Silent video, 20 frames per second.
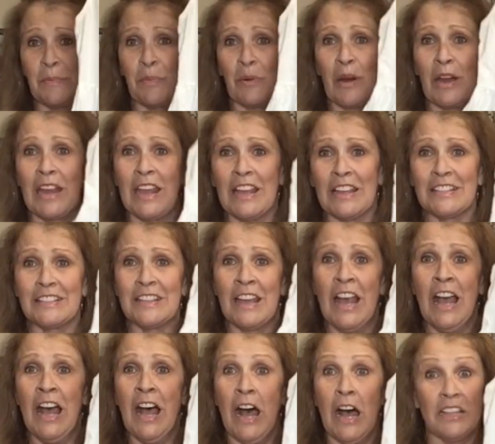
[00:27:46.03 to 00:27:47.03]
brand.
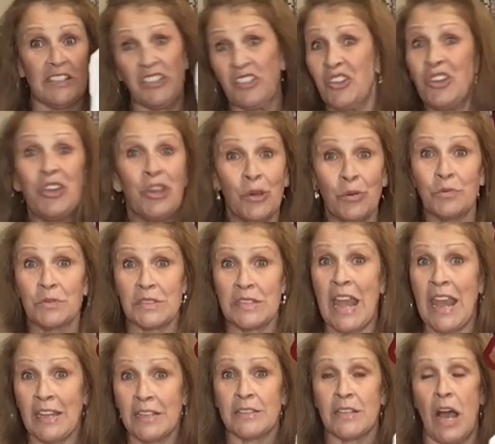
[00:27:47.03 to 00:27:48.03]
It's a cute
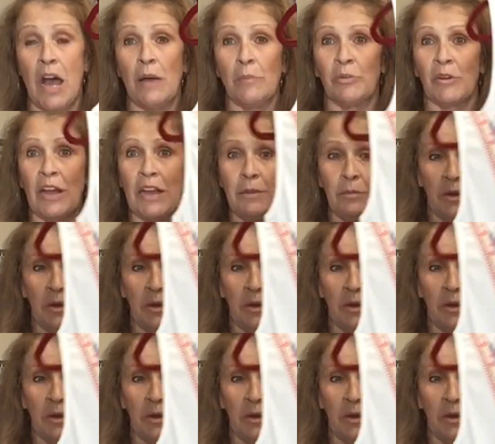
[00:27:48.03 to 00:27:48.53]
tank top, right?